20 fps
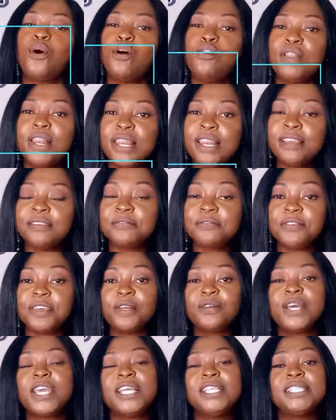only
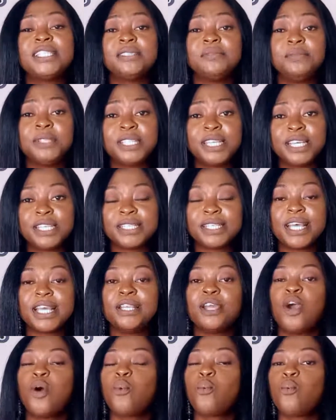feel intimidated